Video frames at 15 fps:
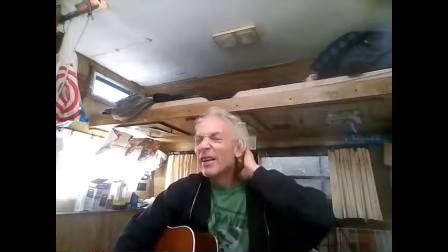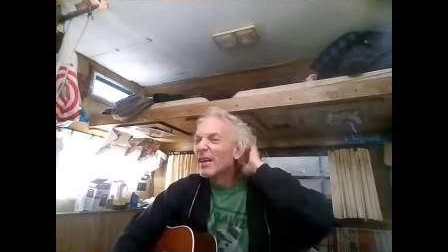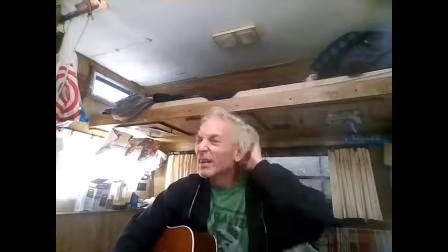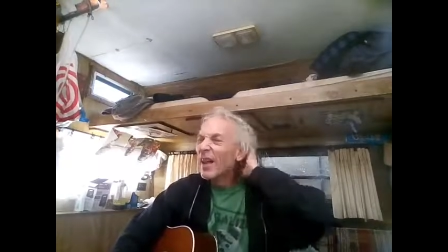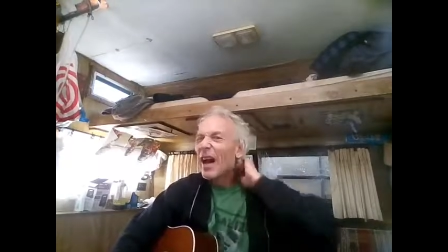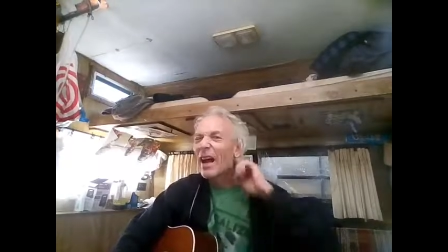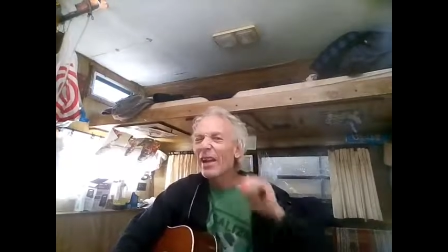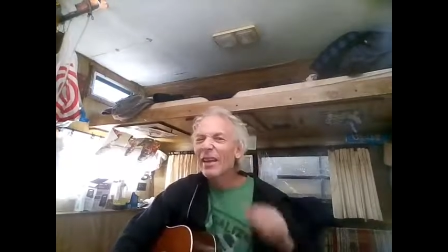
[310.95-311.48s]
and
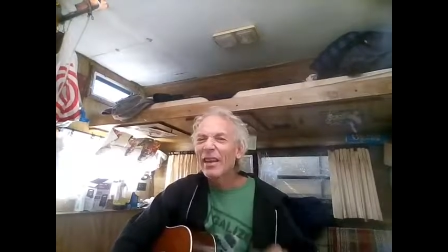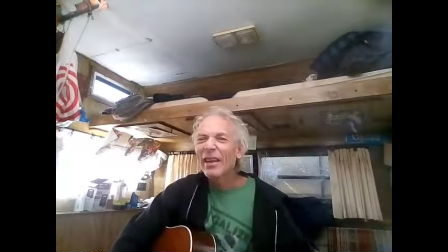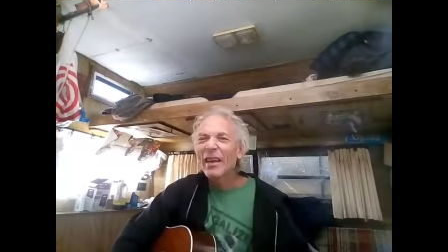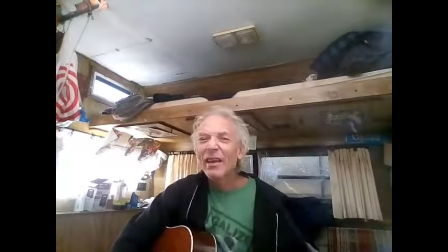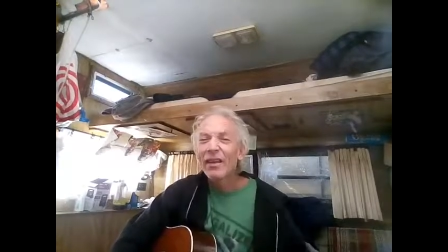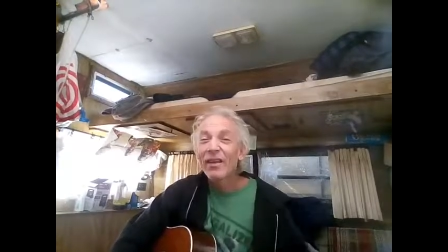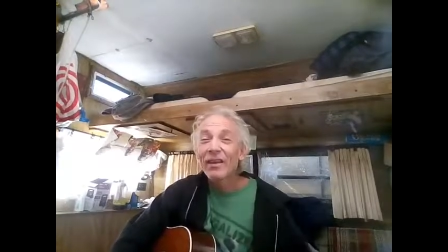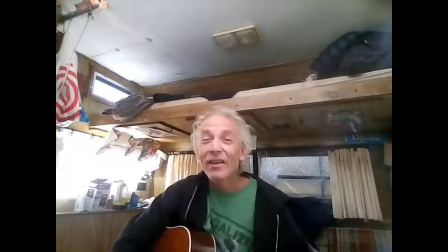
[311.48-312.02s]
not
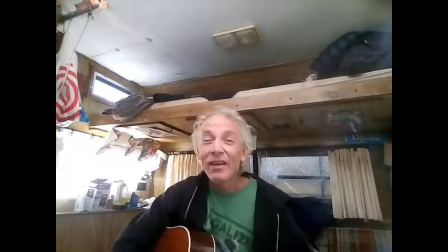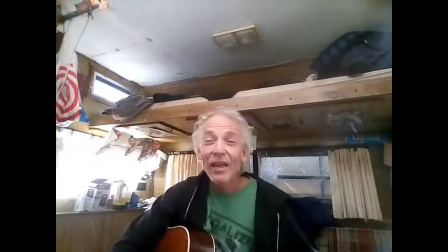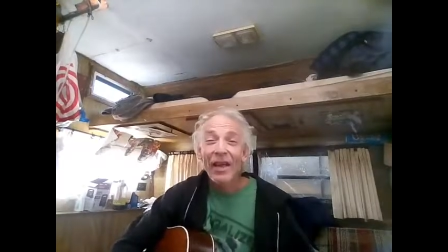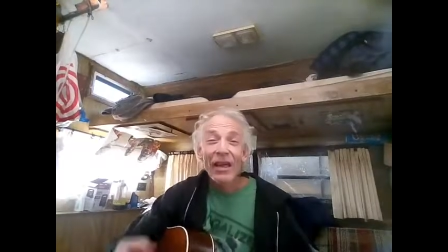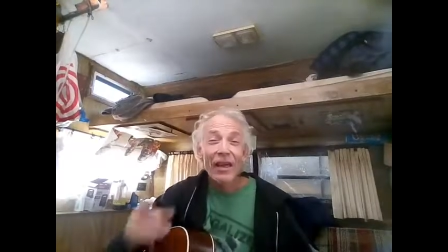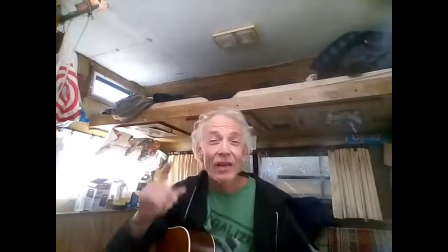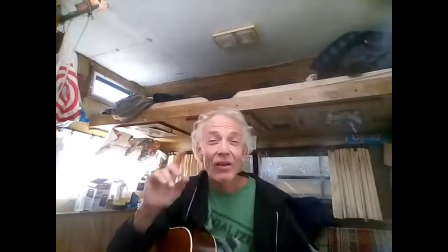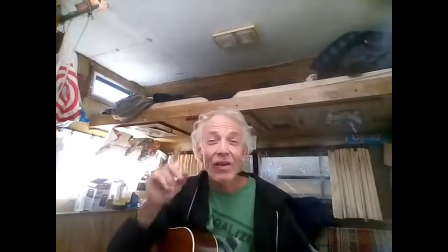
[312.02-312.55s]
getting the
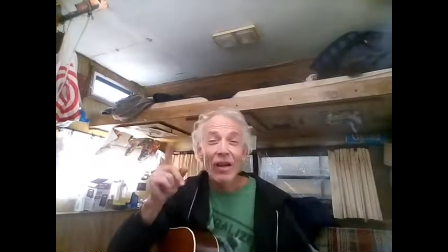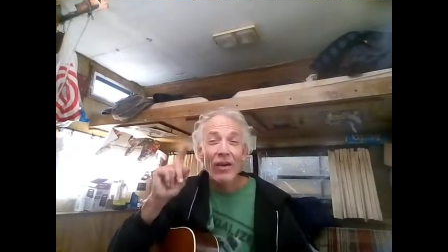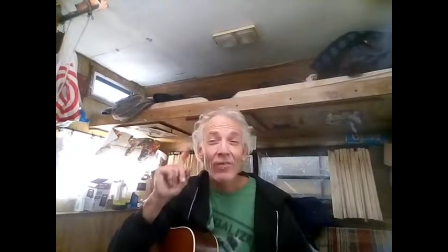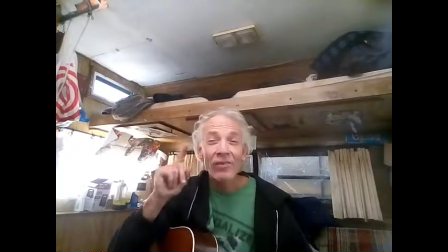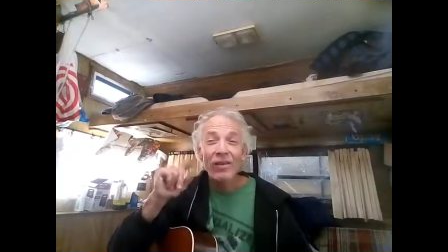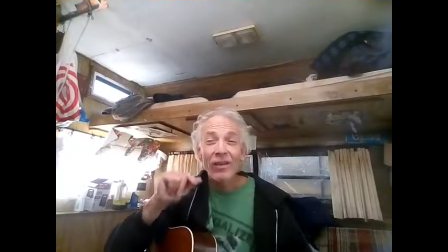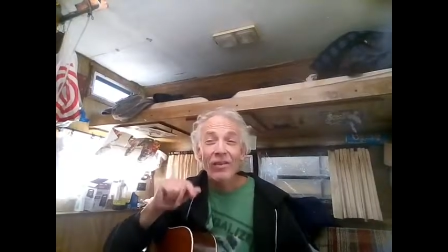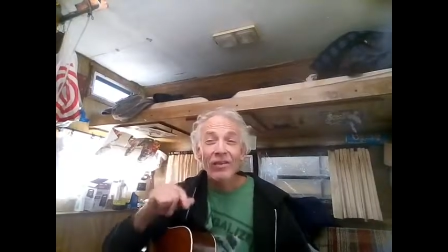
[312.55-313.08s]
anti-grav
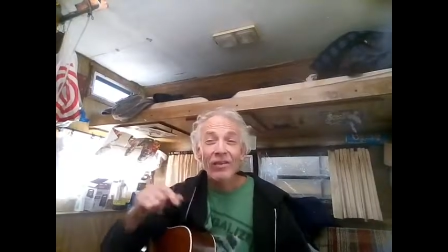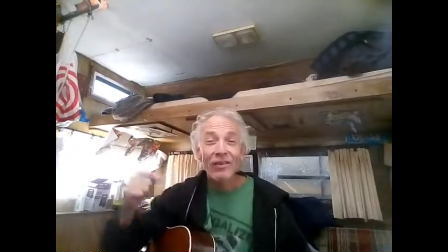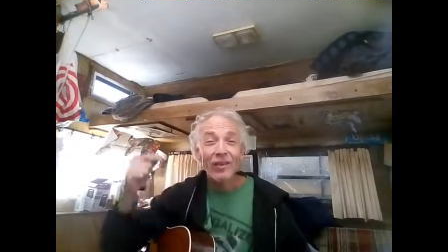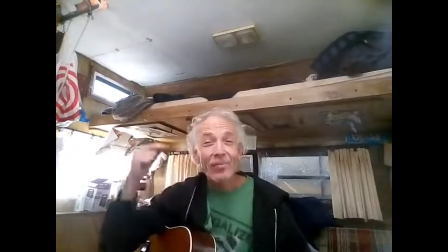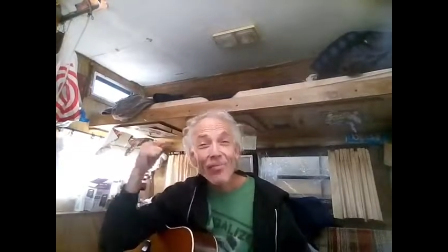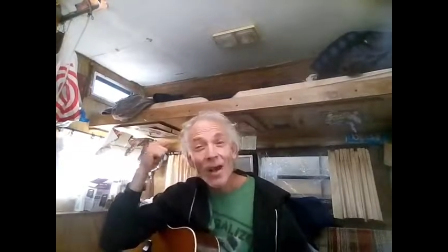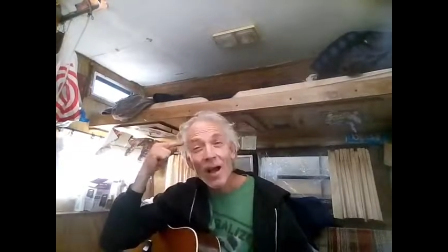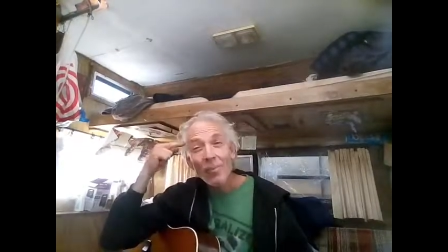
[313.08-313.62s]
secrets
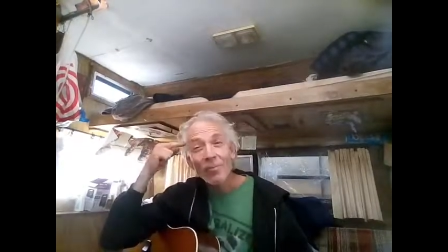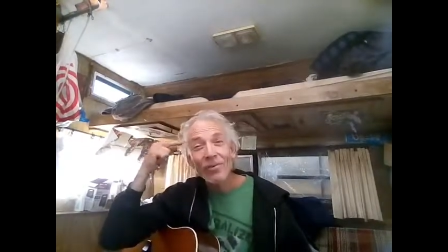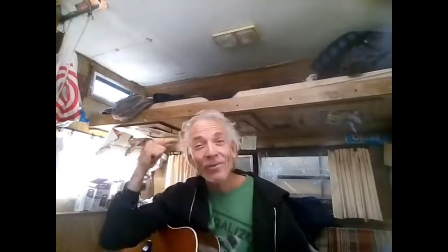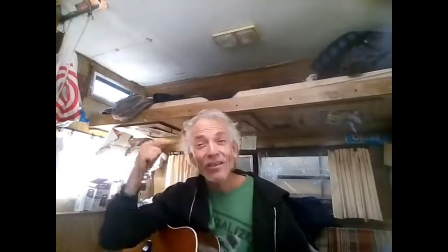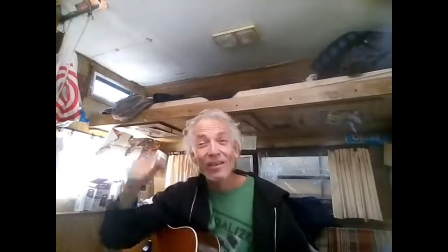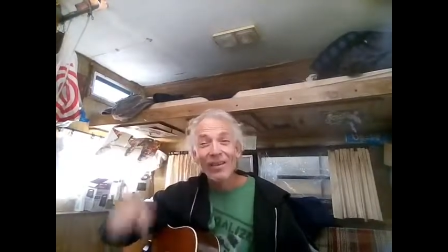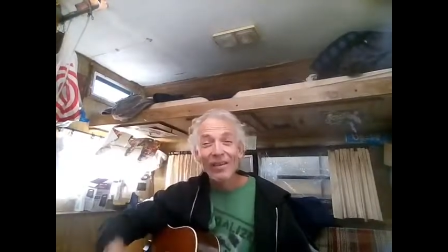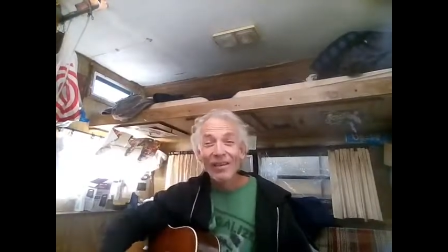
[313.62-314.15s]
that Pops
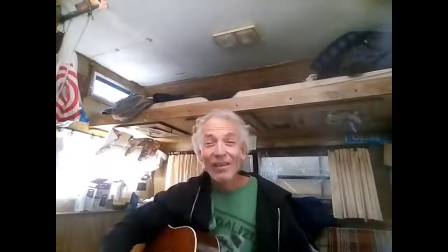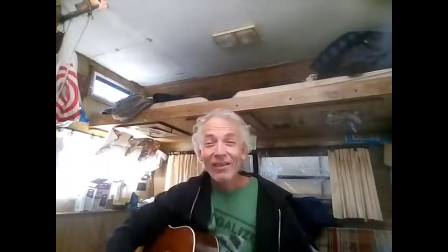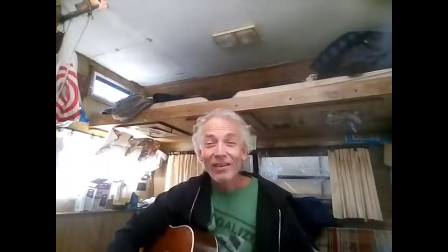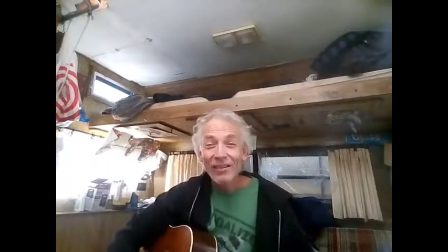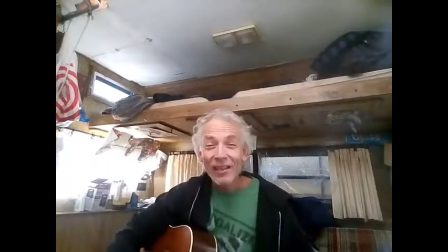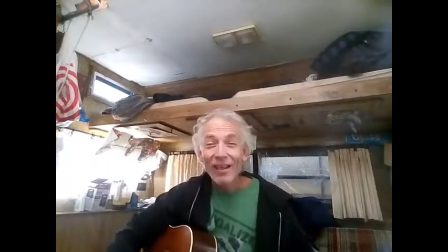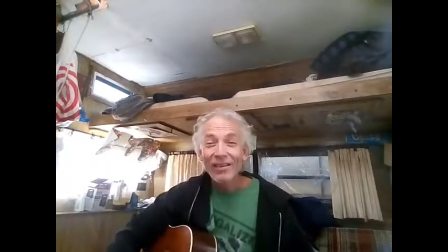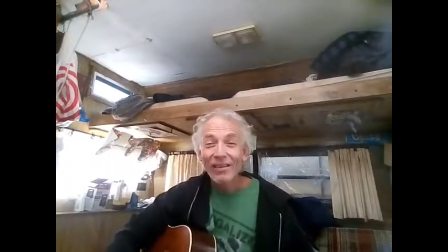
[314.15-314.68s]
and
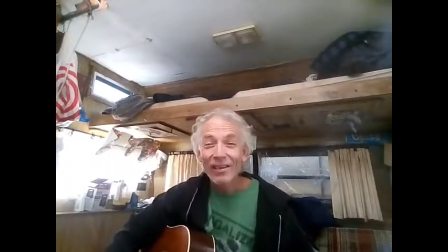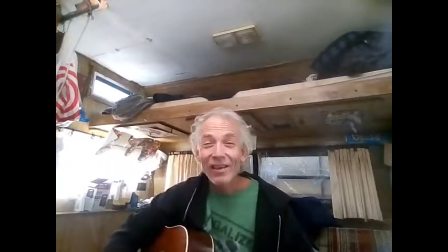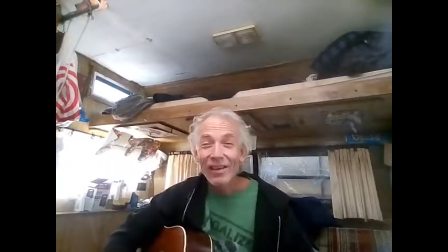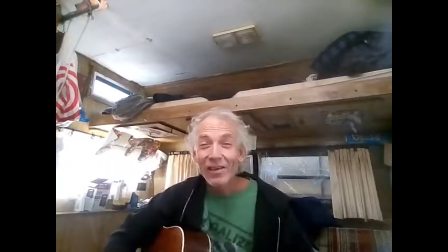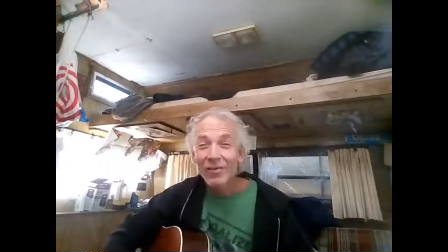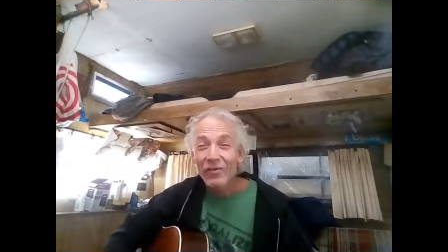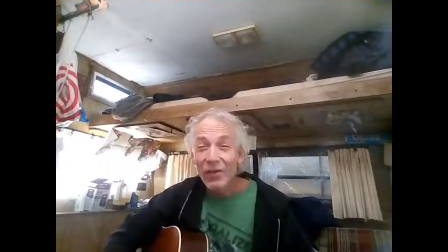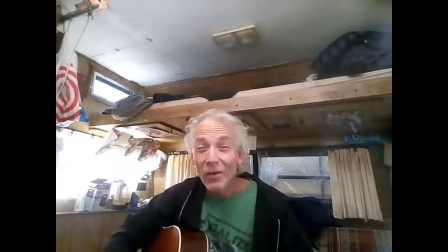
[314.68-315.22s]
Tesla
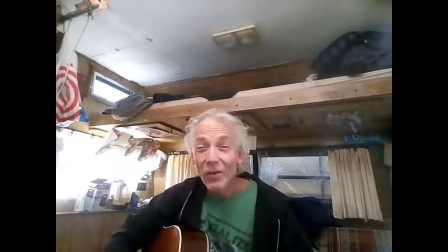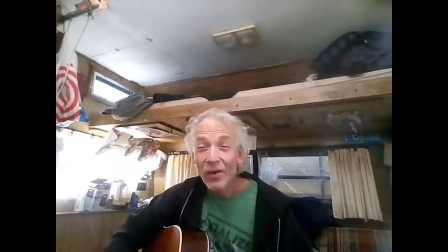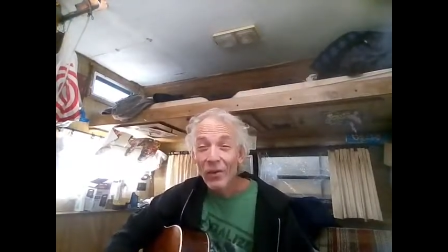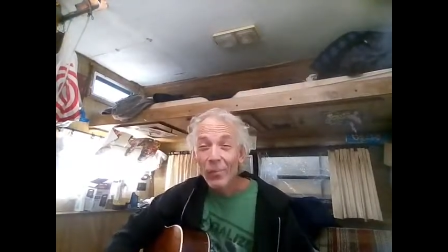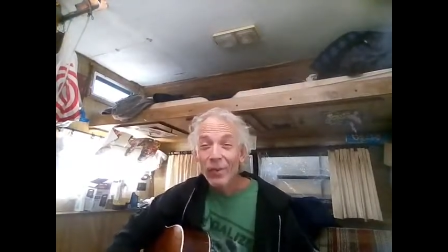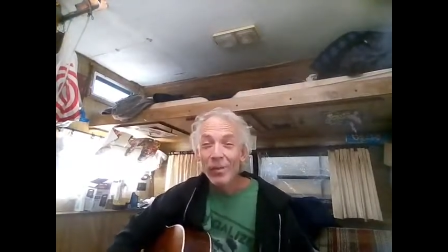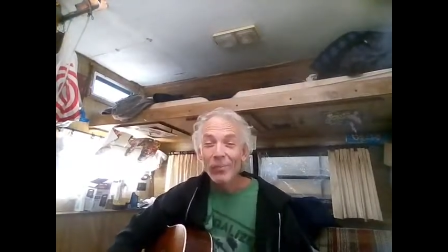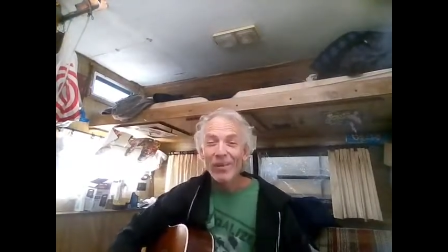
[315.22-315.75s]
and a few other
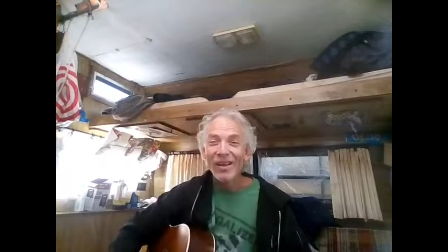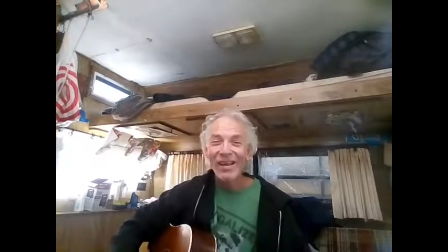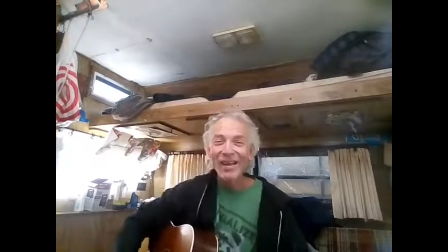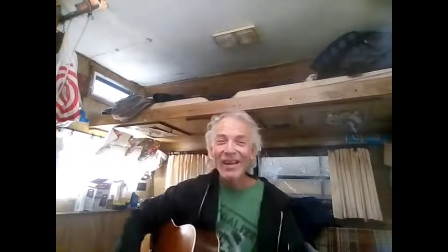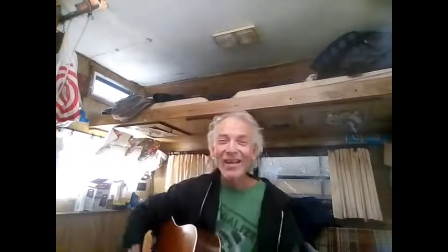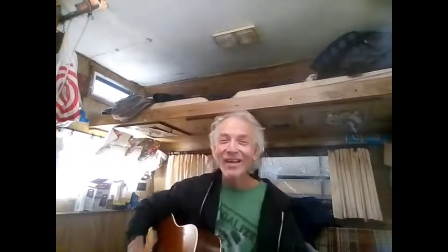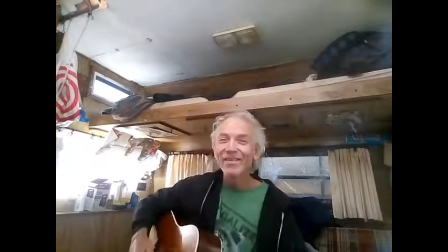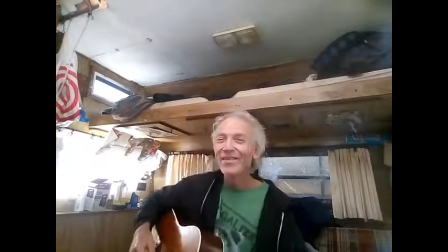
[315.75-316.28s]
people
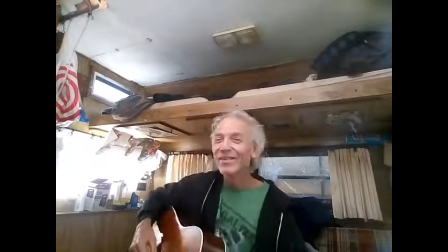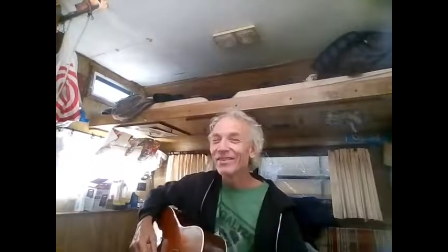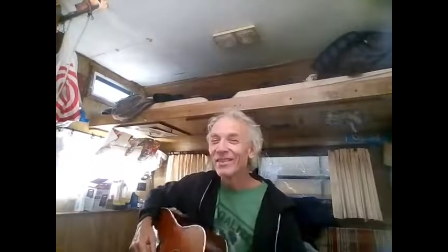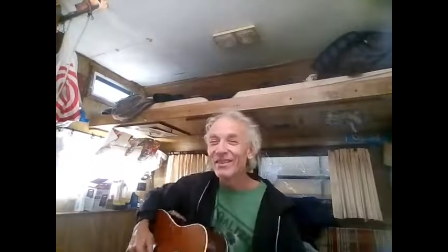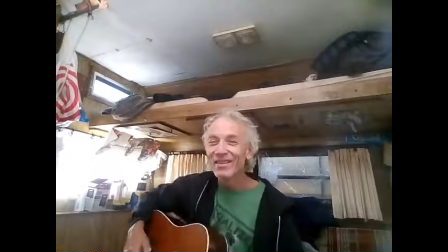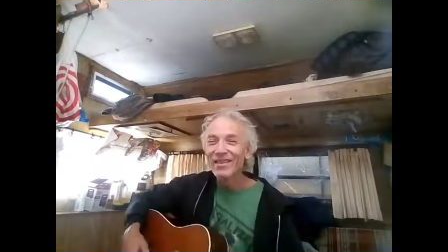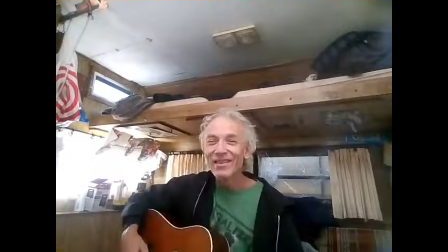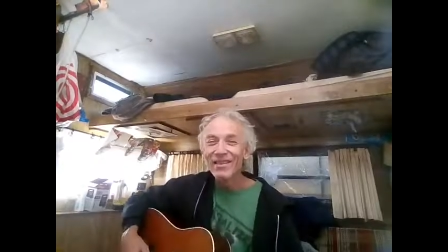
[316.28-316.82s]
have.
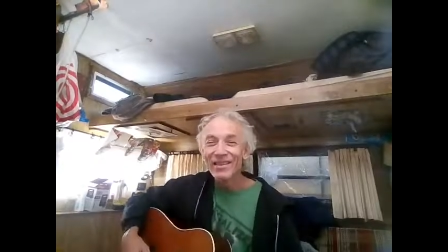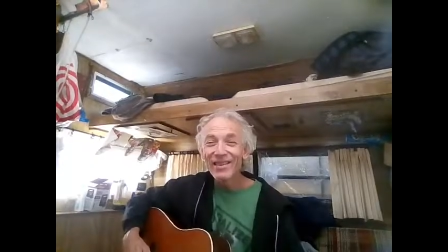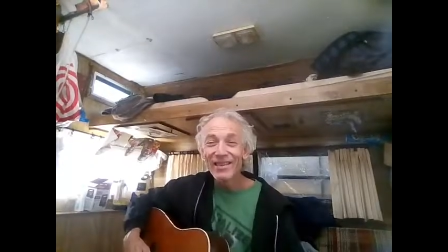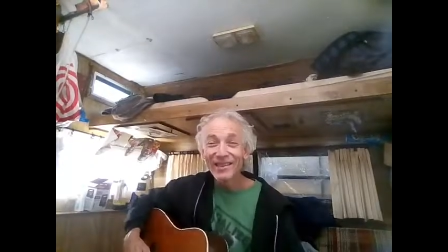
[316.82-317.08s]
Jesus.